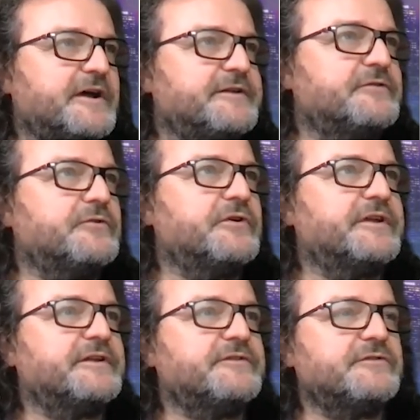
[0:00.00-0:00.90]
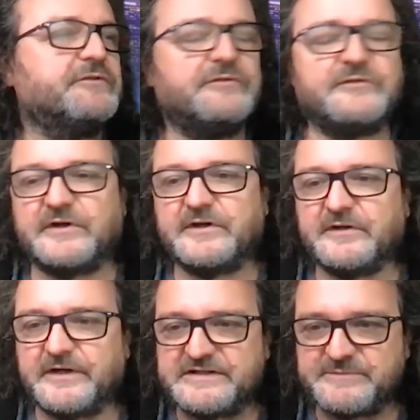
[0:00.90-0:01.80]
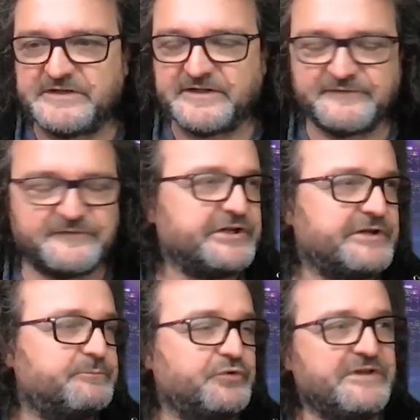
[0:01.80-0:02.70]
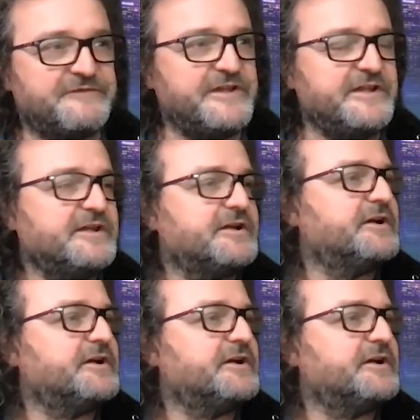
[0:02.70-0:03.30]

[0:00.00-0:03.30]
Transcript: I talk and introduce uh, H P E dev very briefly.